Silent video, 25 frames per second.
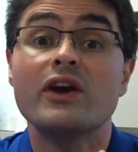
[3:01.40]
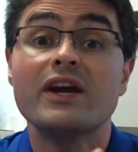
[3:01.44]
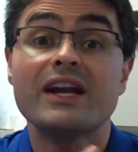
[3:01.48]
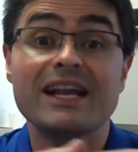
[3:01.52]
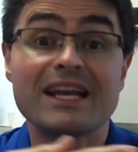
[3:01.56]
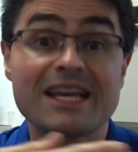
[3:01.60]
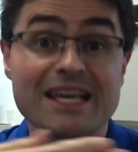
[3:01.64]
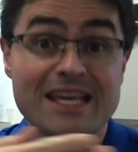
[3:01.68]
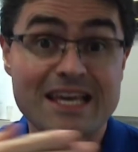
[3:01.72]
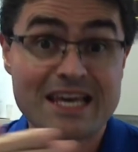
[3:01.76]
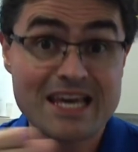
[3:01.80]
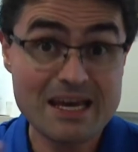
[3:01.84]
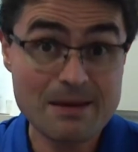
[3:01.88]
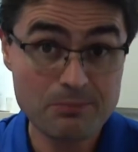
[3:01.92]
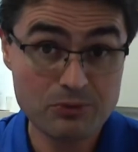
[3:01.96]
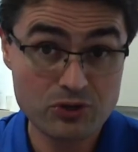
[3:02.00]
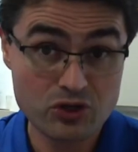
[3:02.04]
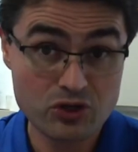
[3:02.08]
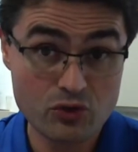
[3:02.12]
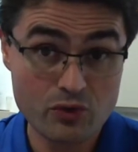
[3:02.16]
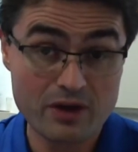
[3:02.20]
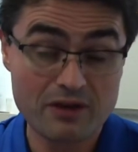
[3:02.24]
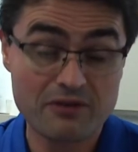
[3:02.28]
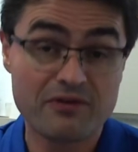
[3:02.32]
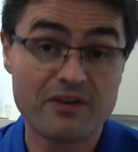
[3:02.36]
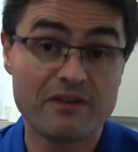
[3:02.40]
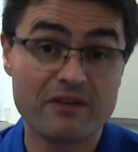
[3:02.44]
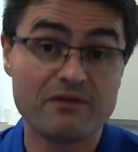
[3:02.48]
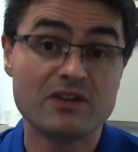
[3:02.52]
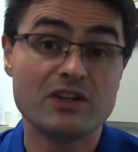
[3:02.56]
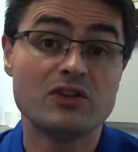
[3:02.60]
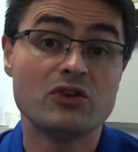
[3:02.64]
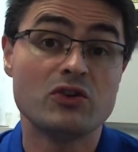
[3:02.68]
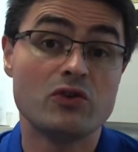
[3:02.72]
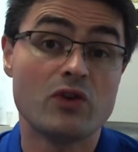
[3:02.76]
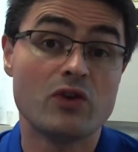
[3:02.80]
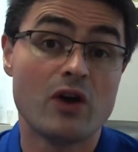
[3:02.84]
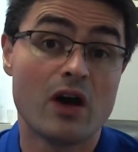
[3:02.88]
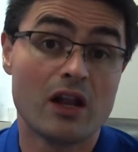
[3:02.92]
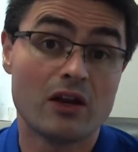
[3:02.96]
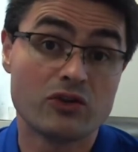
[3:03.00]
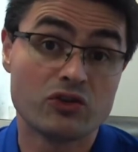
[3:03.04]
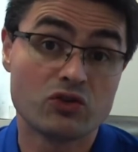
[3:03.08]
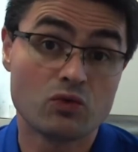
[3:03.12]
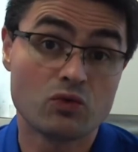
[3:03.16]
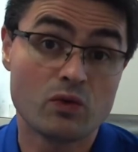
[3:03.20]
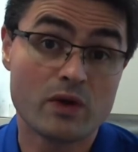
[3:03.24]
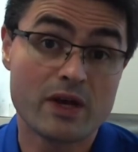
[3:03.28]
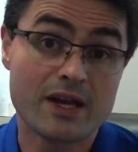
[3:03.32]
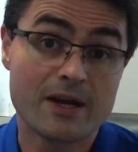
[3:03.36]
going to keep doing
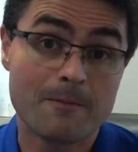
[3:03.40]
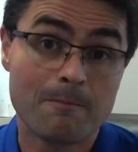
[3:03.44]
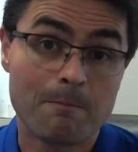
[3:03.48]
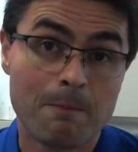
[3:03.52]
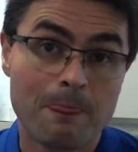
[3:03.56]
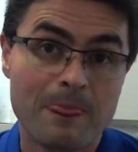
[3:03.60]
$52 a week.